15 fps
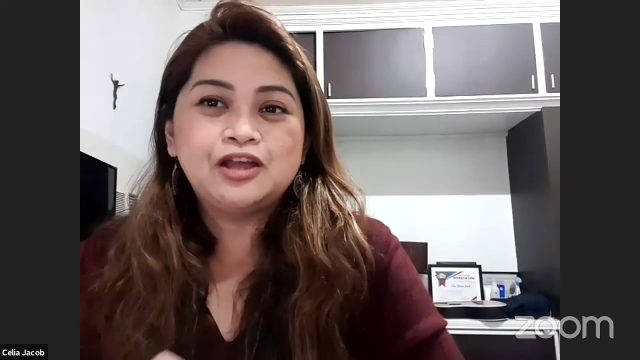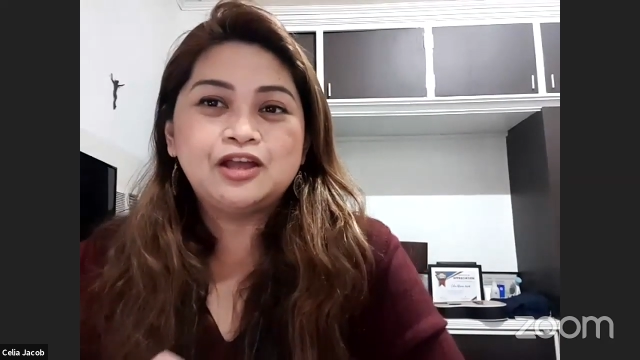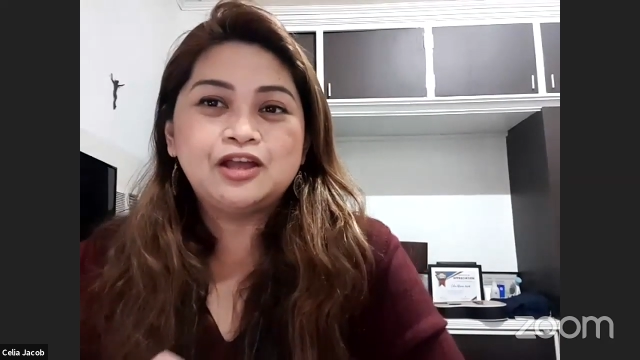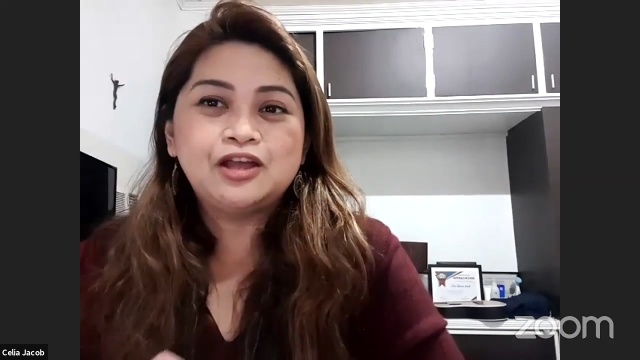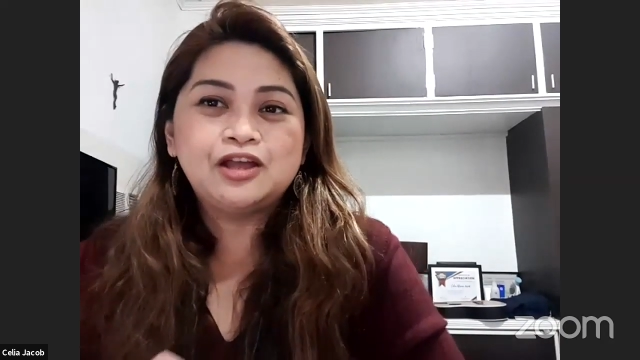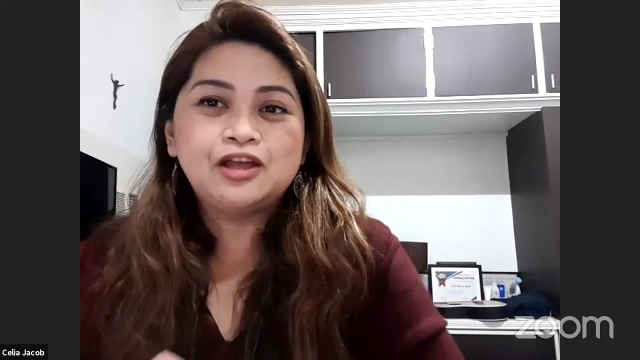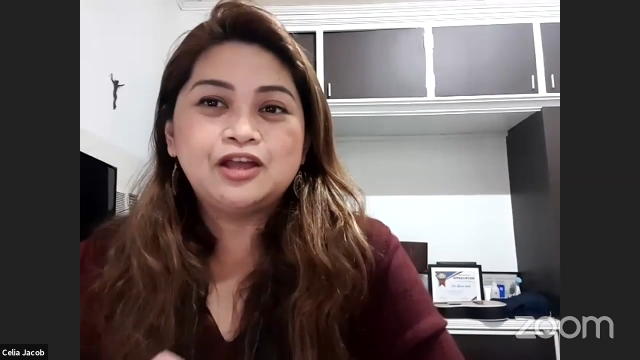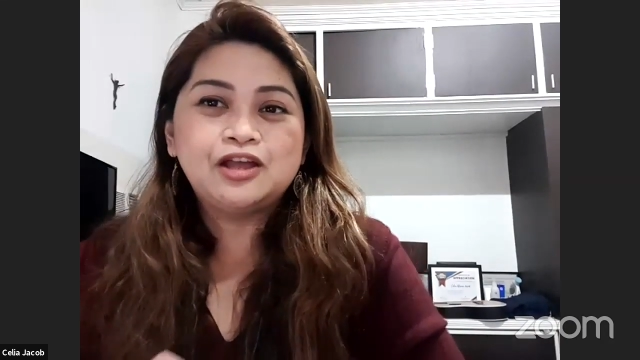
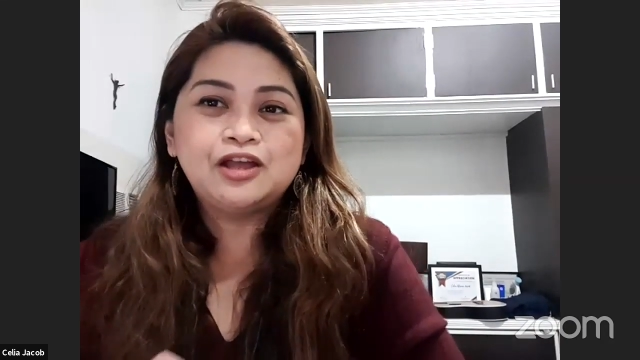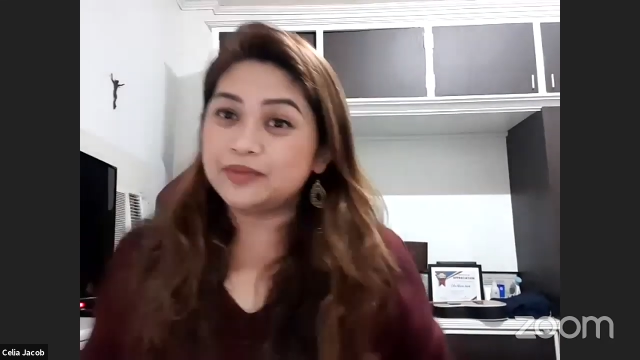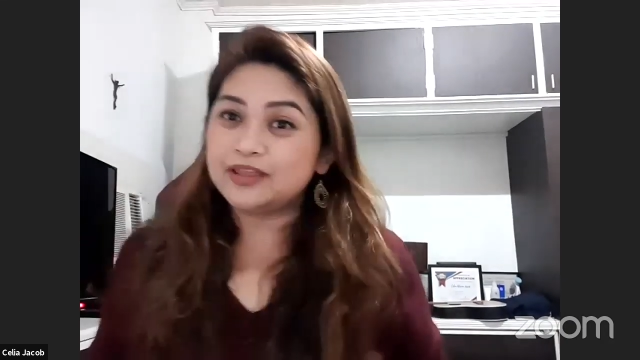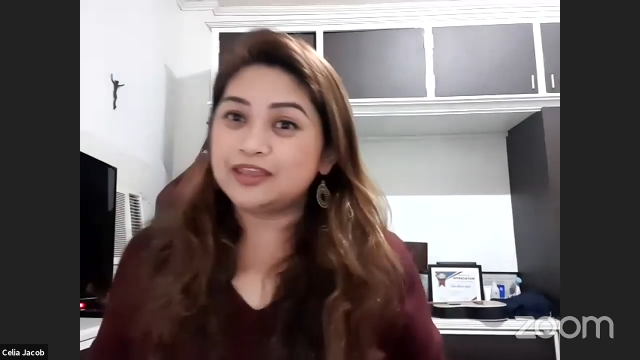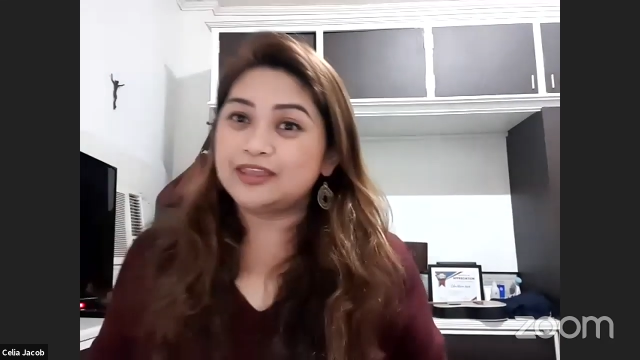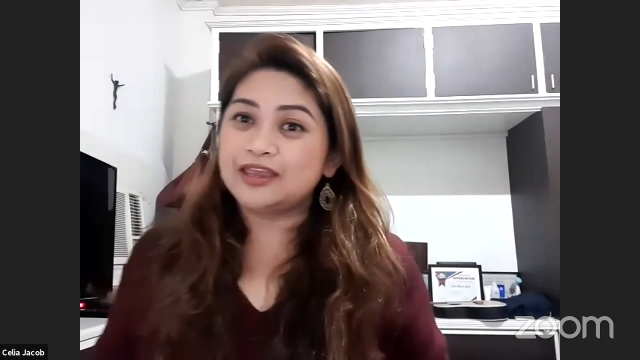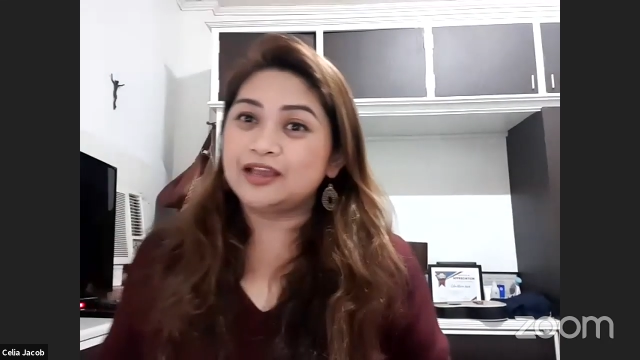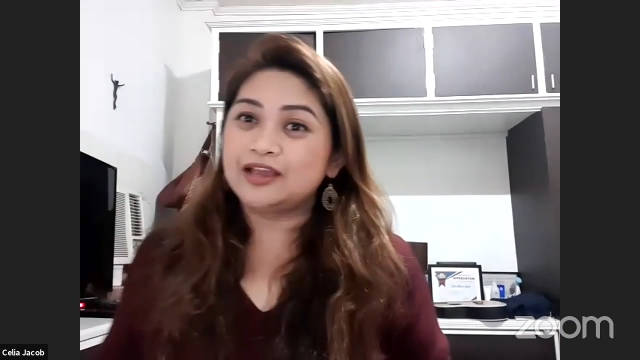learned so many
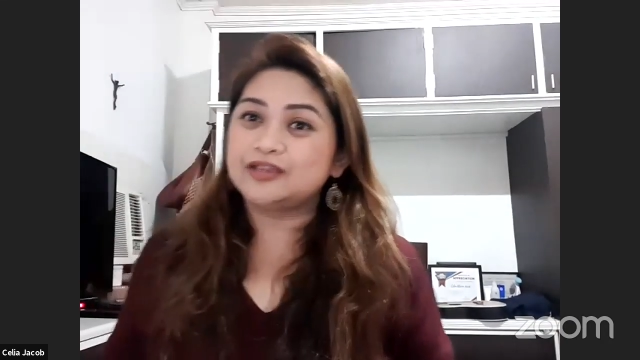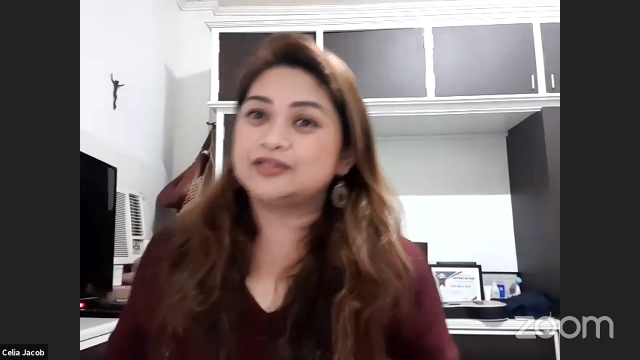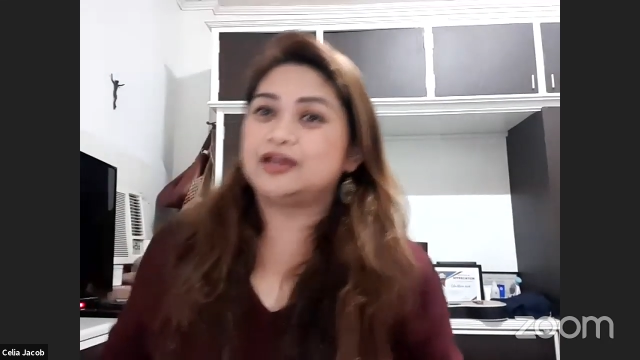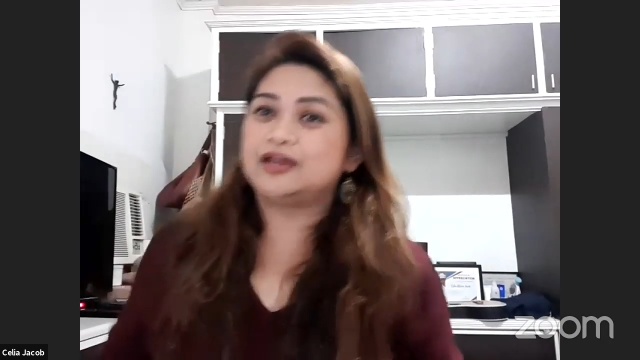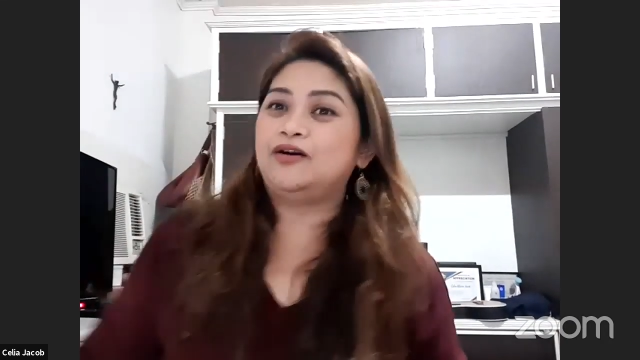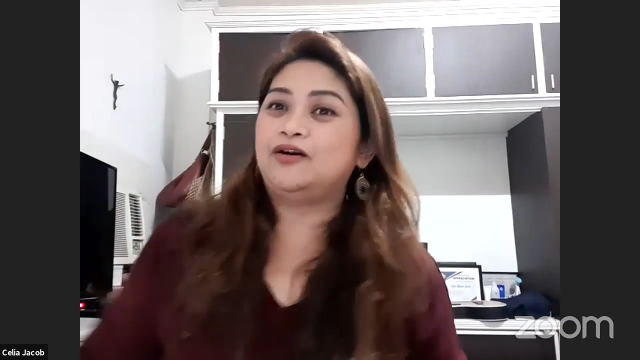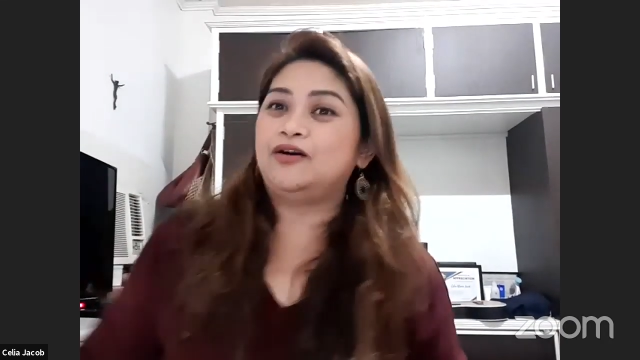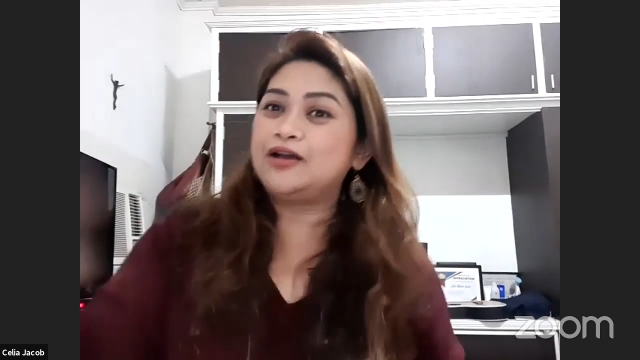things
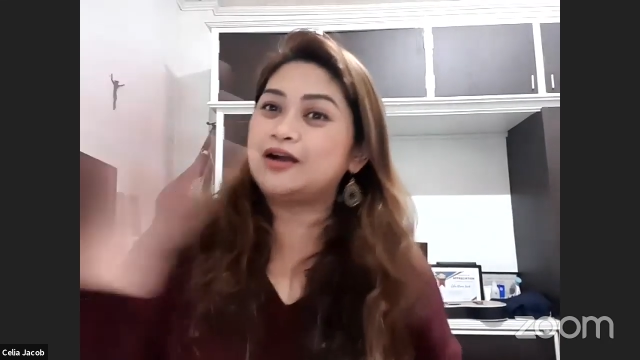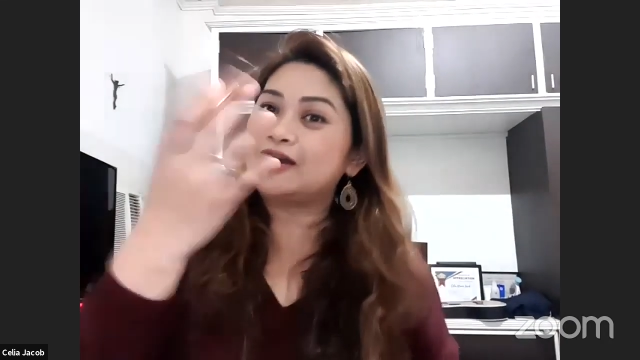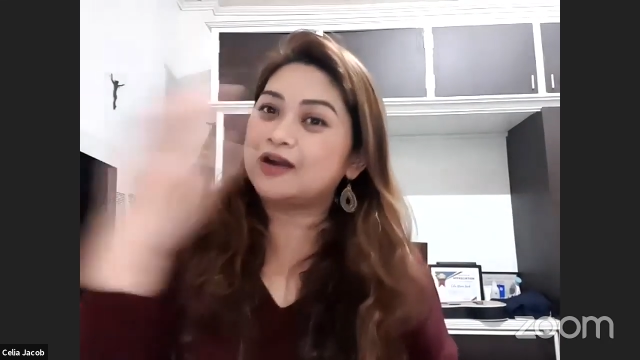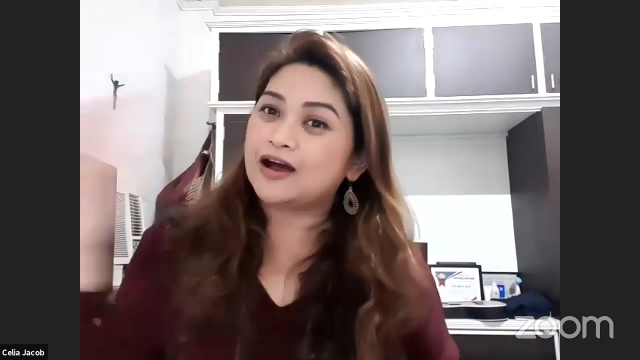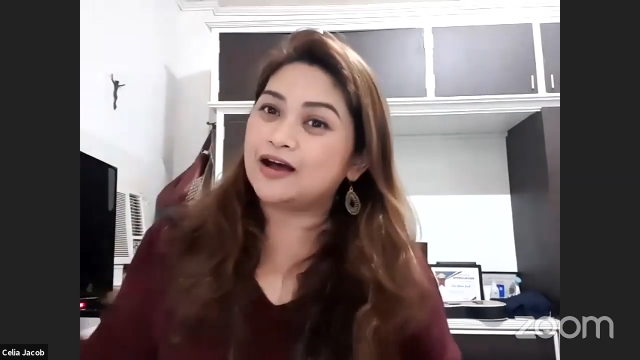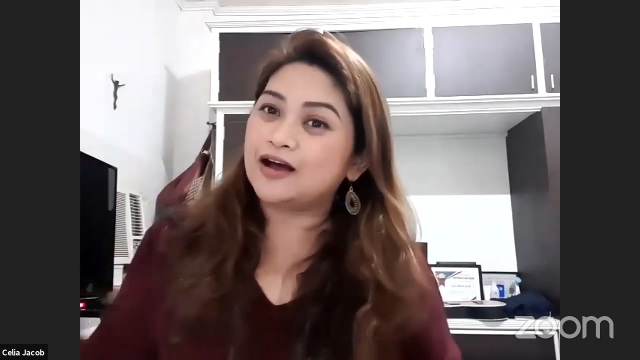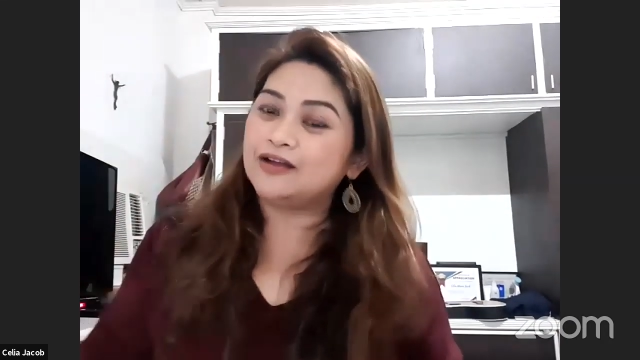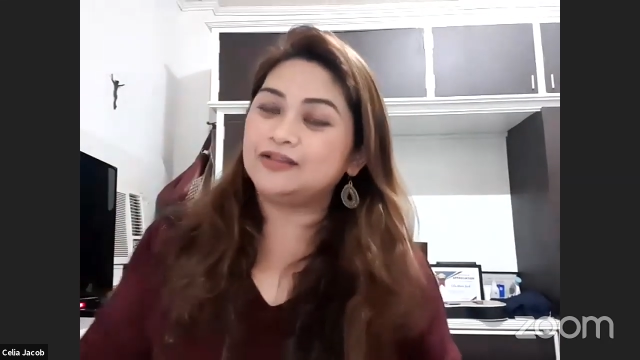going
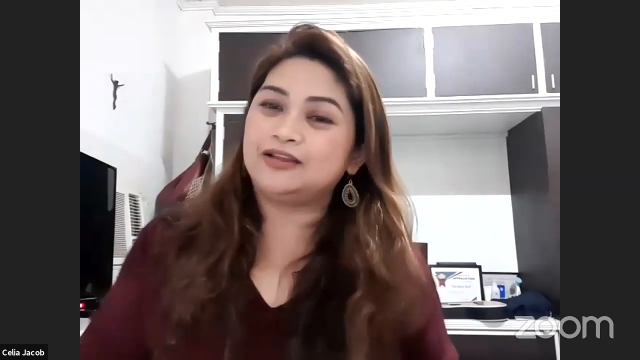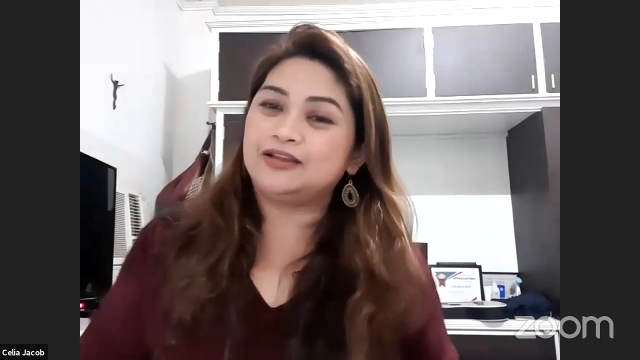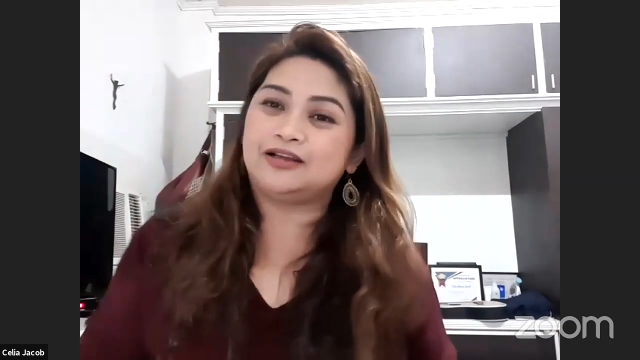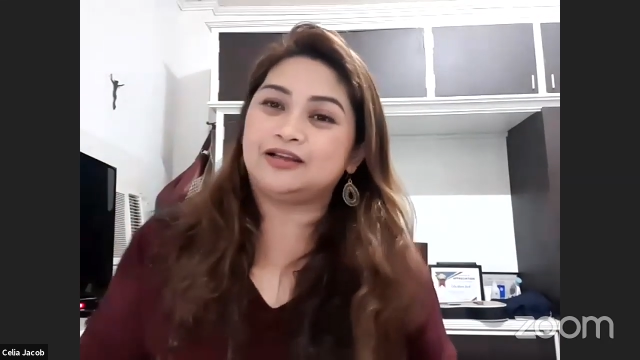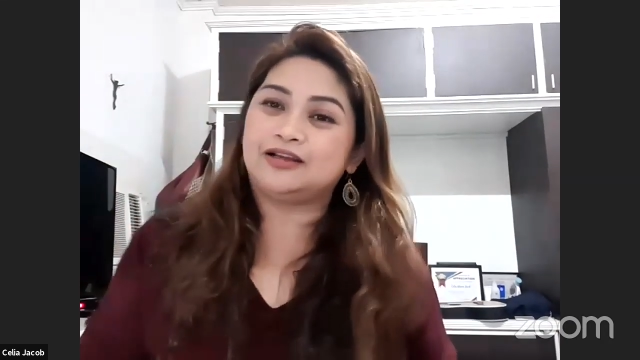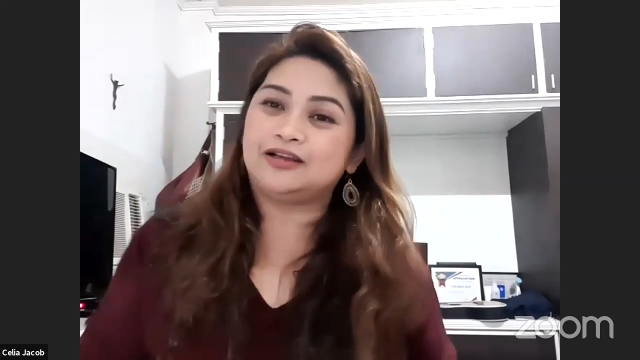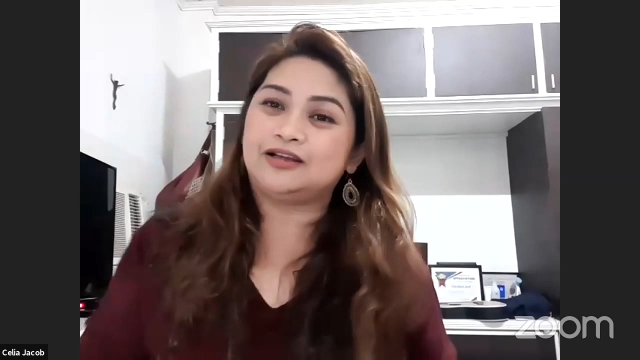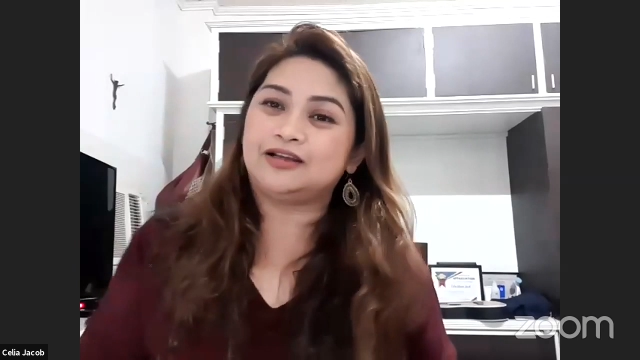around the